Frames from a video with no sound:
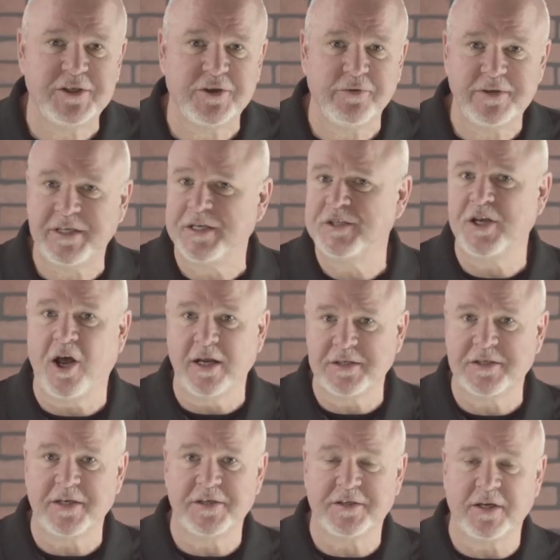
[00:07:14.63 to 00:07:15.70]
his exhaust
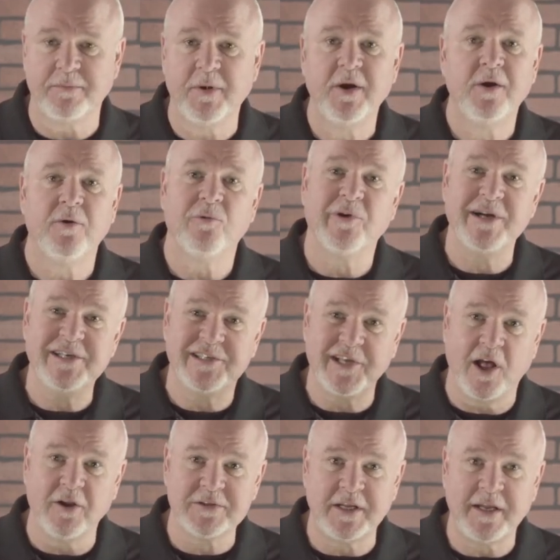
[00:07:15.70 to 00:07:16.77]
system,
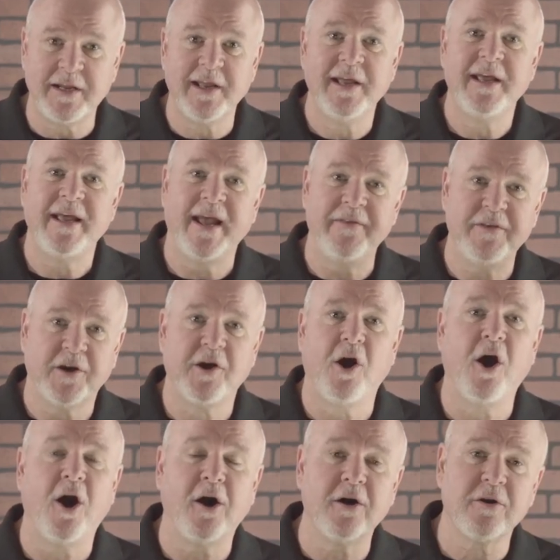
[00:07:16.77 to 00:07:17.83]
resulting in the
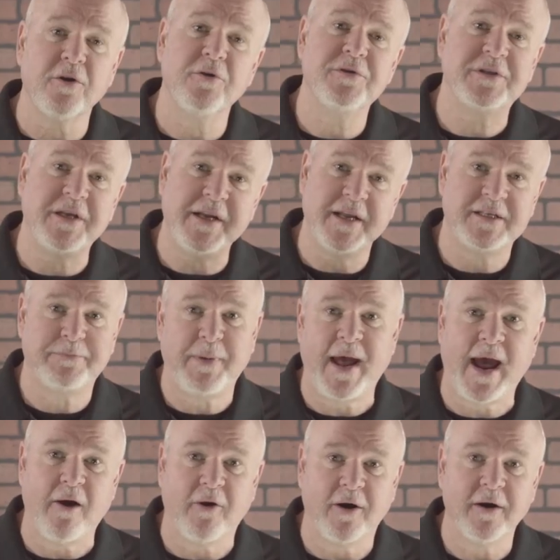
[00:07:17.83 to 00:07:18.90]
car losing its
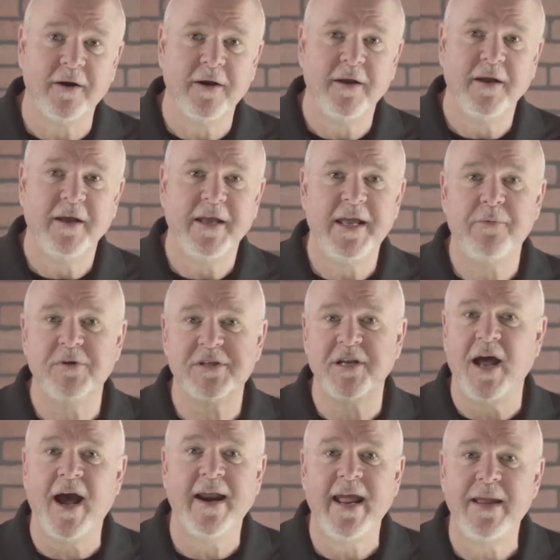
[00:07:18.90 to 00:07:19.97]
power. He was
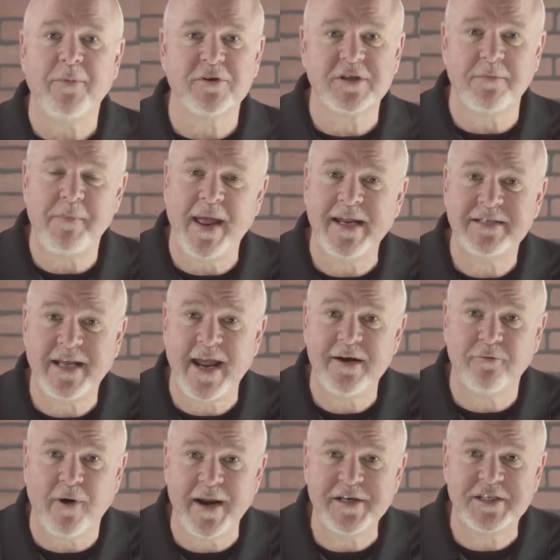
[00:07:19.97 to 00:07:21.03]
not able to maintain
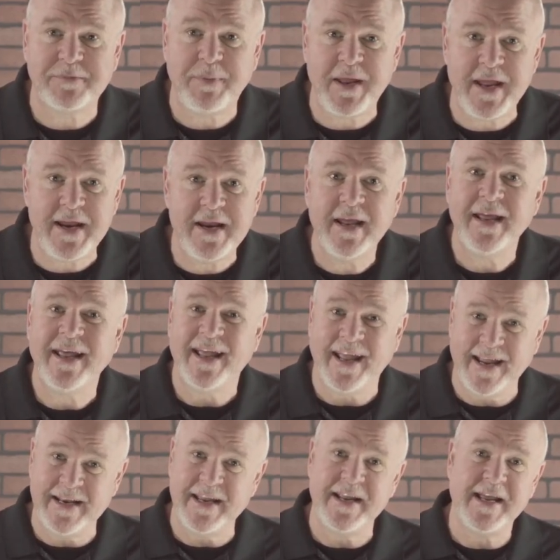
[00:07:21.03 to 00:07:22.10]
race speed,
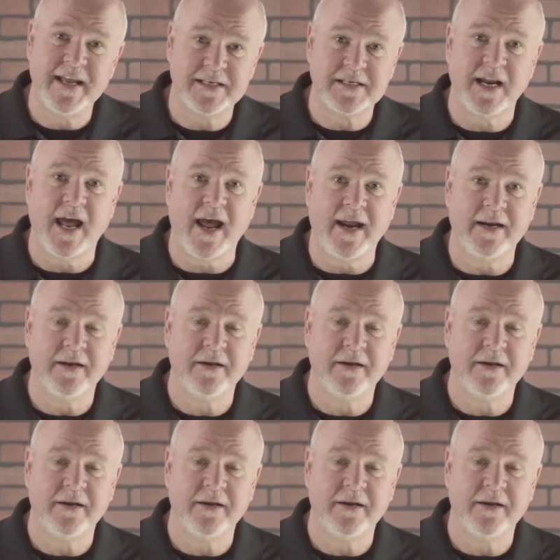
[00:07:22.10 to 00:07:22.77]
ending his night.